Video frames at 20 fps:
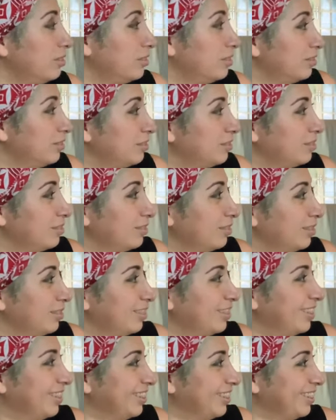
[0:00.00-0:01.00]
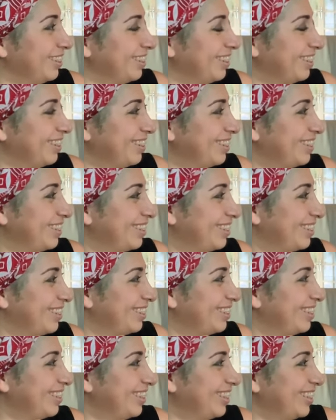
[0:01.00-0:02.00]

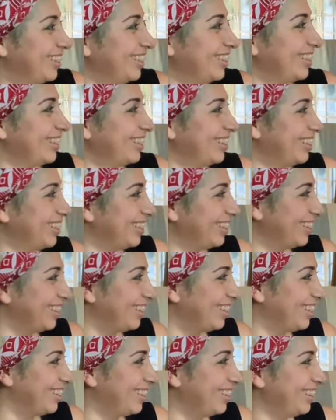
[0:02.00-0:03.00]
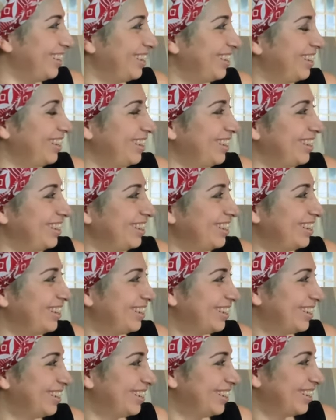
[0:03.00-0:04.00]

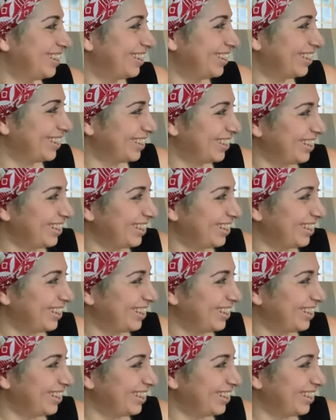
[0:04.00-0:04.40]
(not speaking)